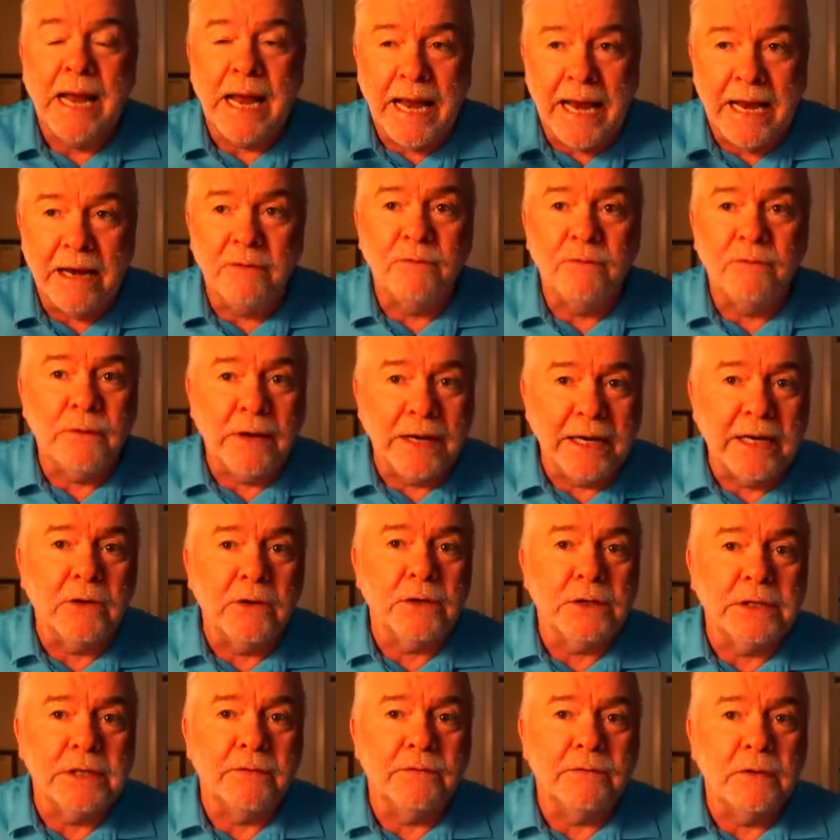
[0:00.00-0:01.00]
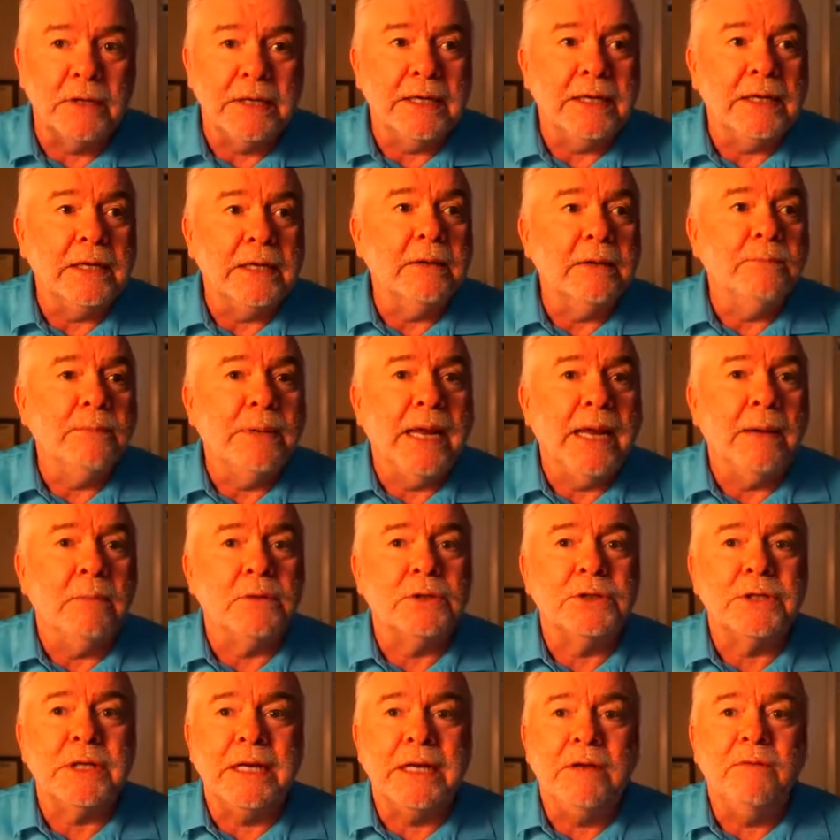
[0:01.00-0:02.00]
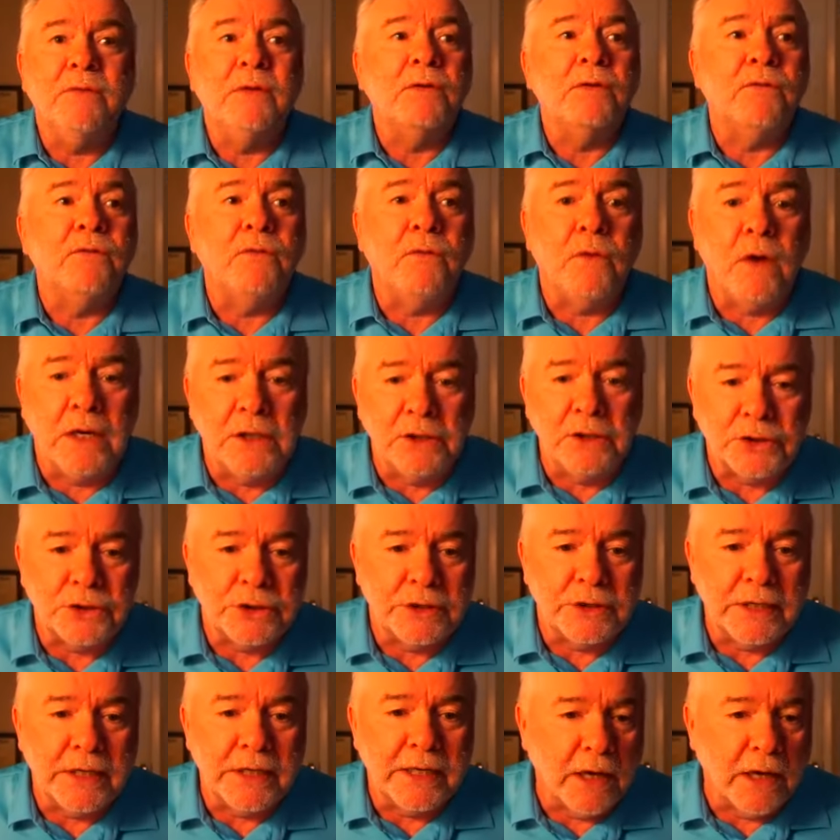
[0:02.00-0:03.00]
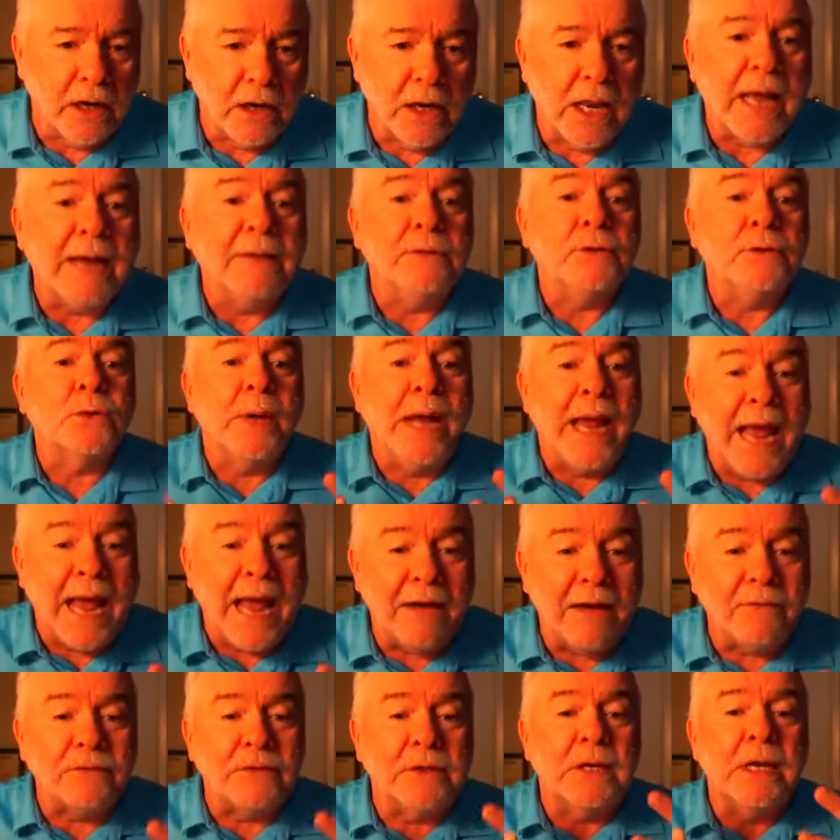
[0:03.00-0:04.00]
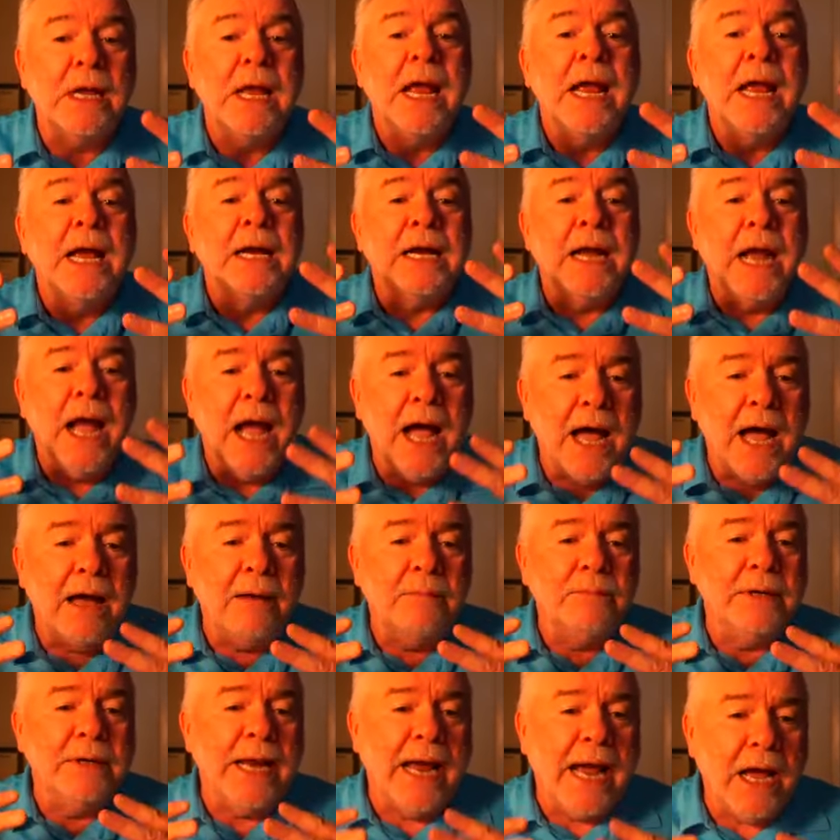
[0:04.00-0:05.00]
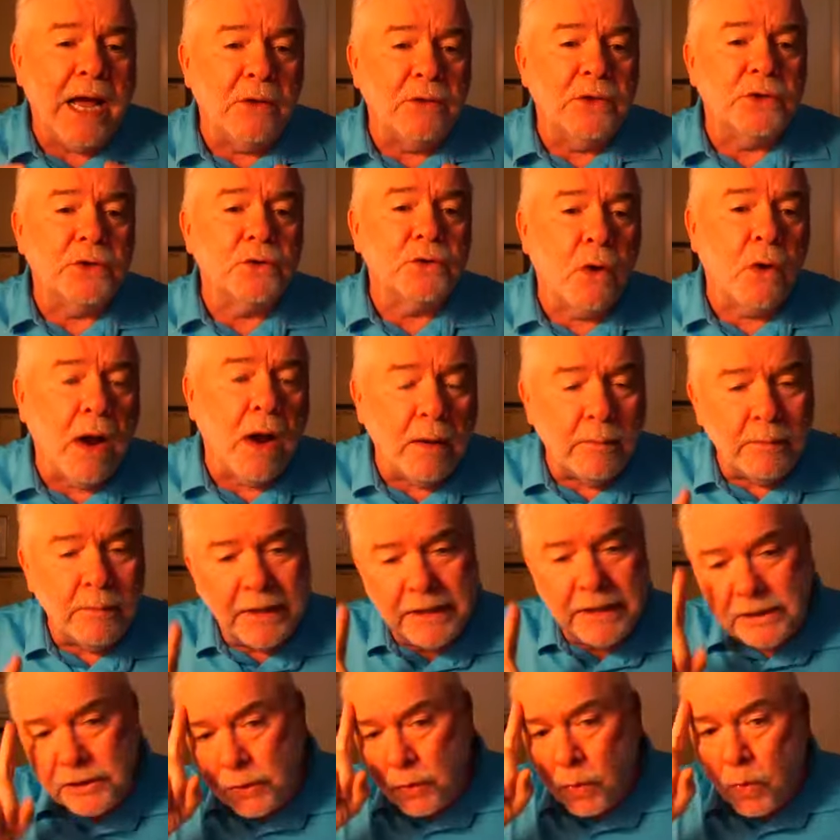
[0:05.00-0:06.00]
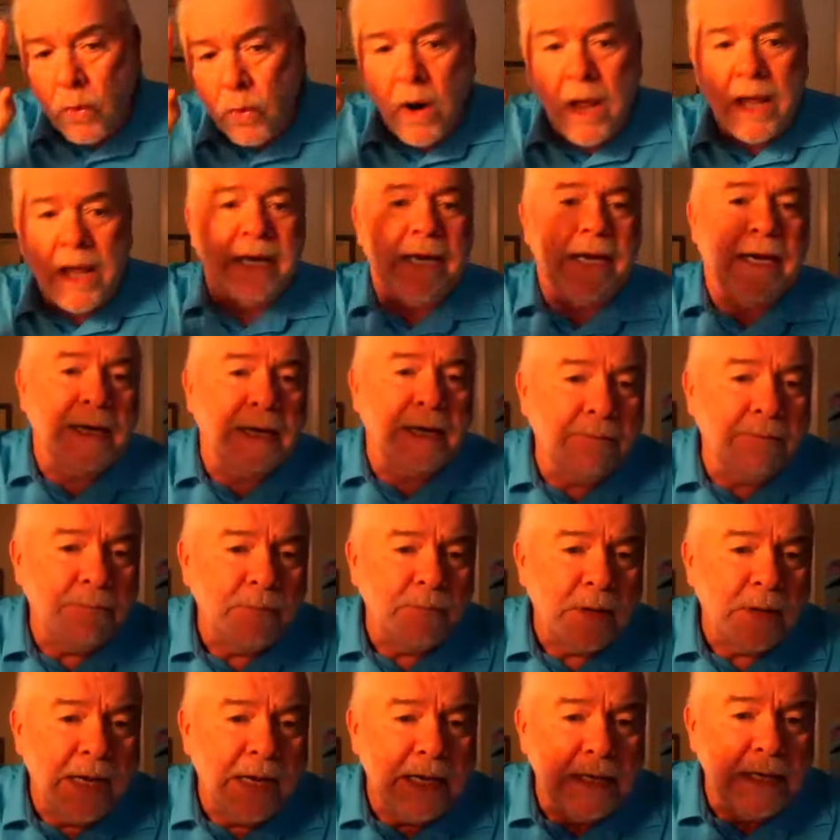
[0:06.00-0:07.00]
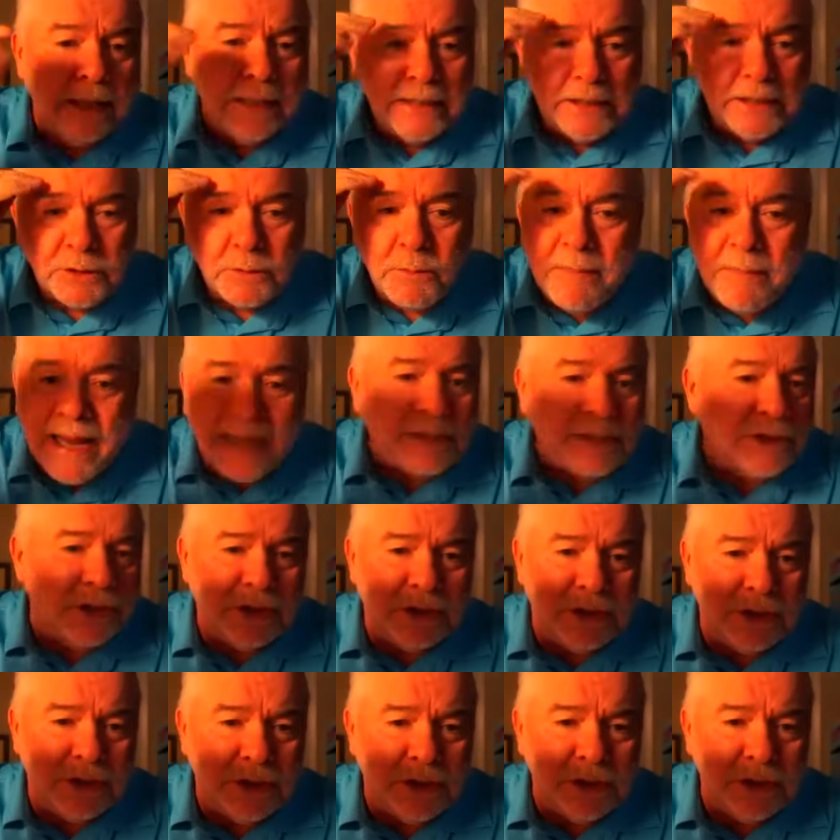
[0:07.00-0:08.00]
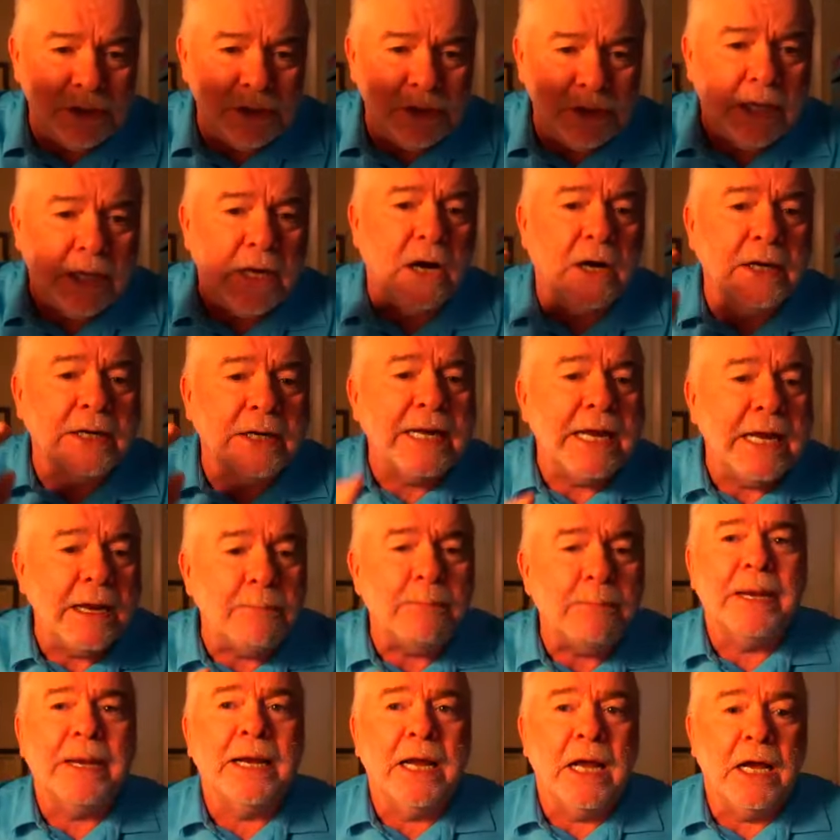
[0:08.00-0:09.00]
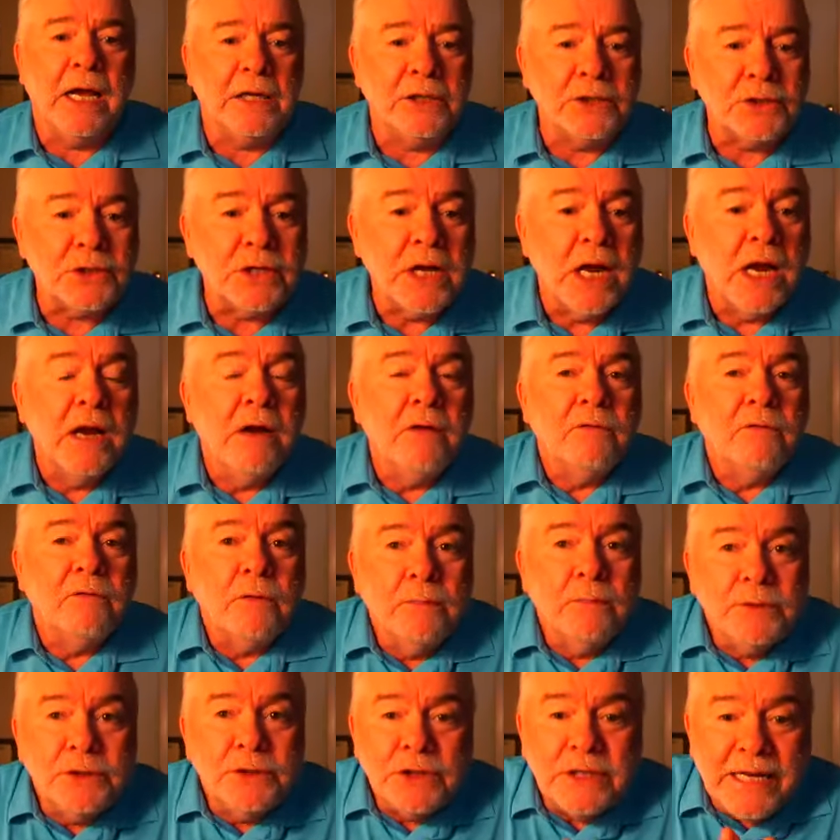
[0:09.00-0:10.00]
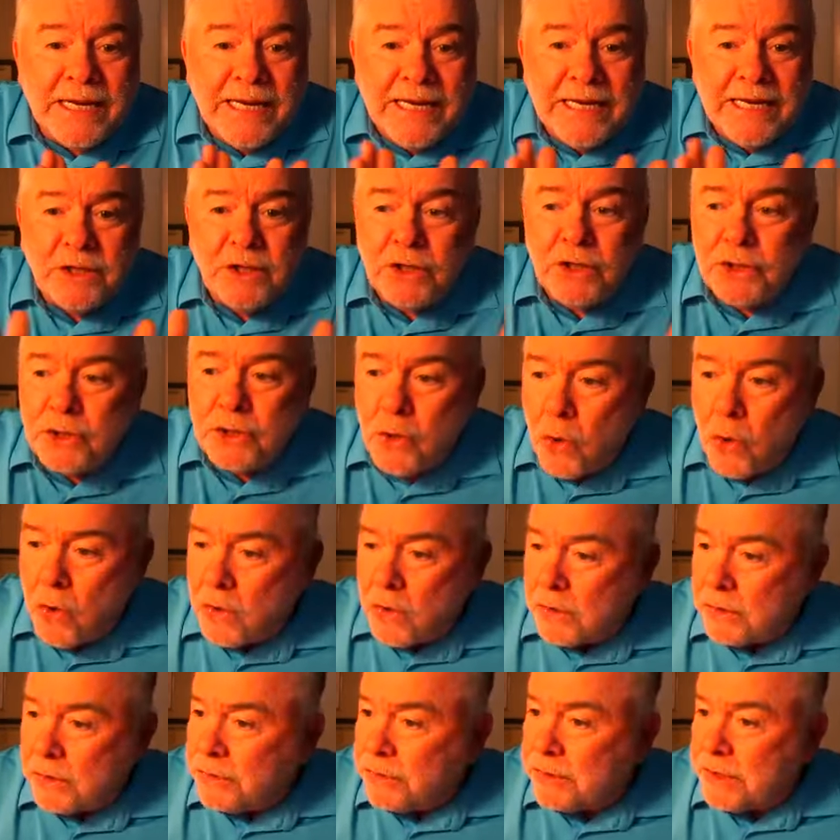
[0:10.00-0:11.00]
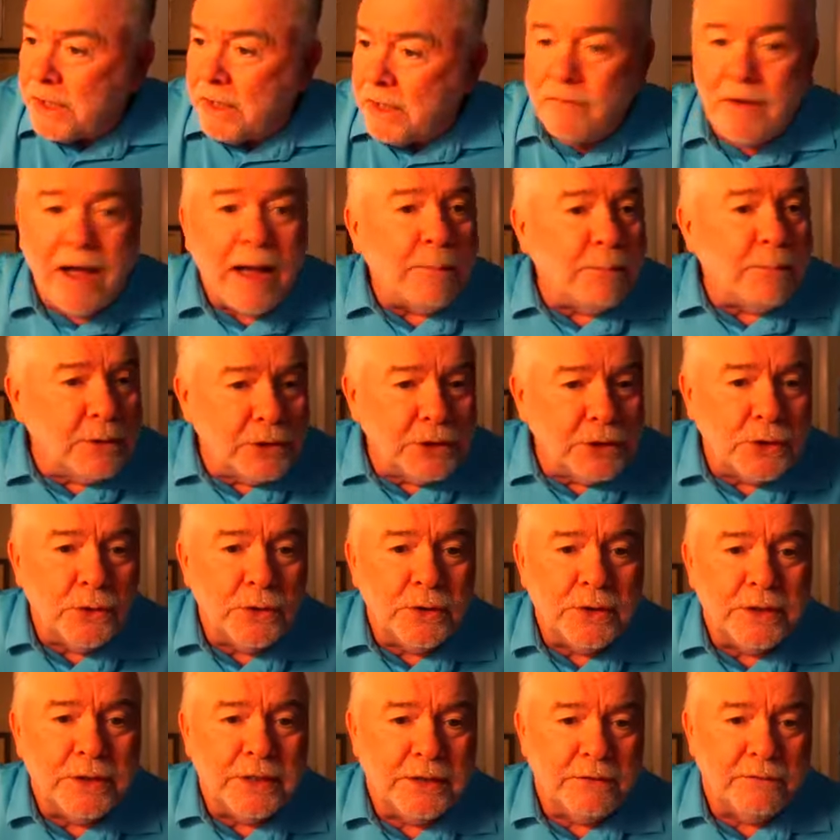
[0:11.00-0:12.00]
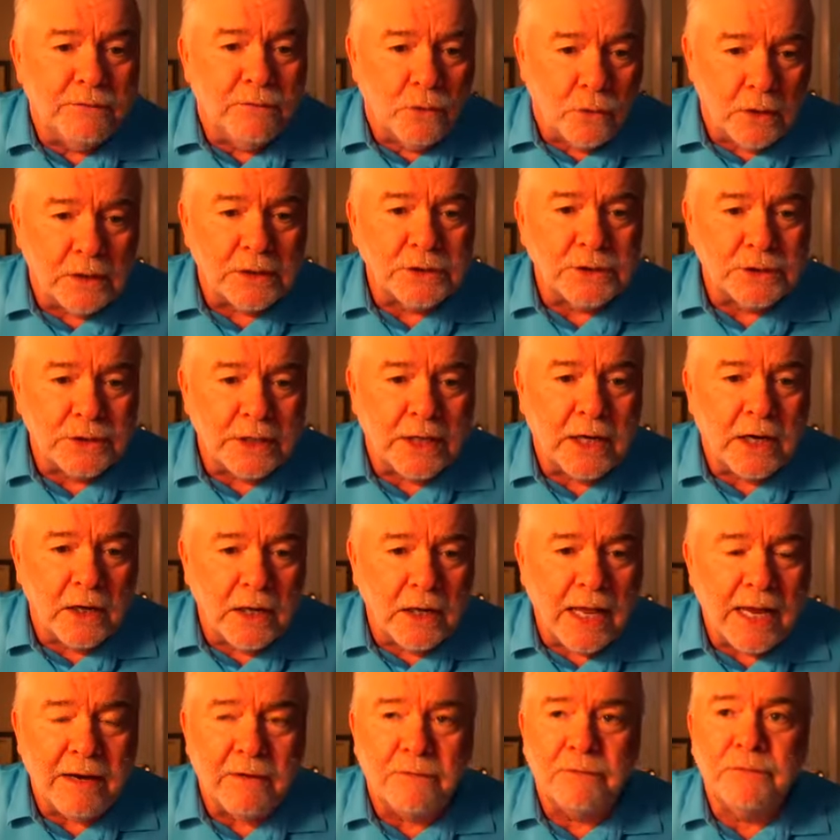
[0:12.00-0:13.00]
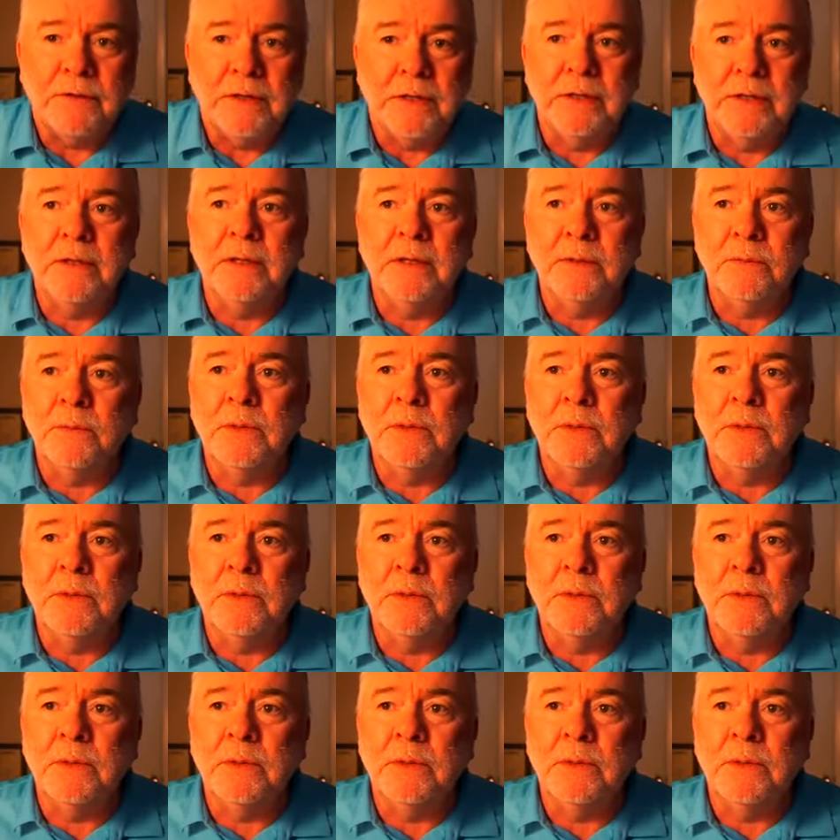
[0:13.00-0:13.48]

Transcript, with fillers: And figuratively, be able to even function in our lives. We have to calm down the trauma that's running these messages that are keeping us from seeing the doors of opportunity for us in our life. And